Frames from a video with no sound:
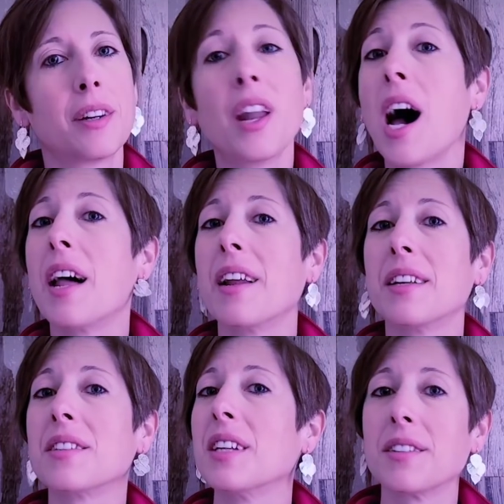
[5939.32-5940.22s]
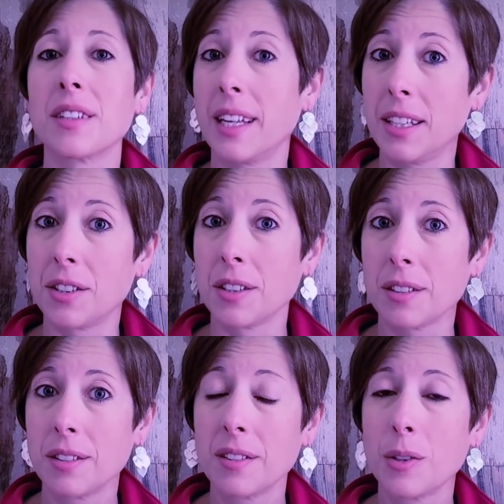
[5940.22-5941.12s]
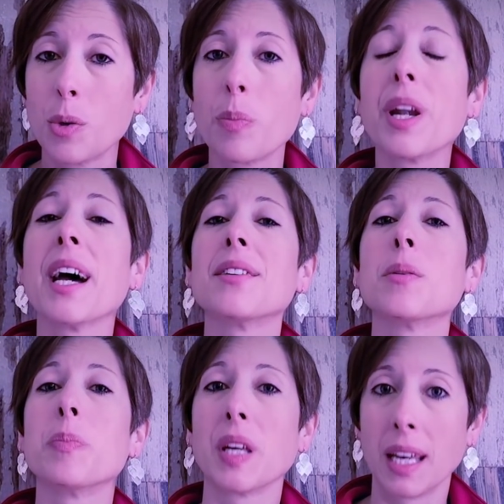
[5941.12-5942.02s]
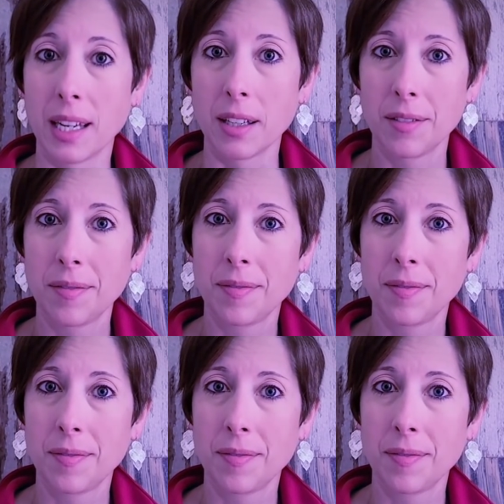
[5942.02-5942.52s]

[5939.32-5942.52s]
Not as a destination, but as a beginning.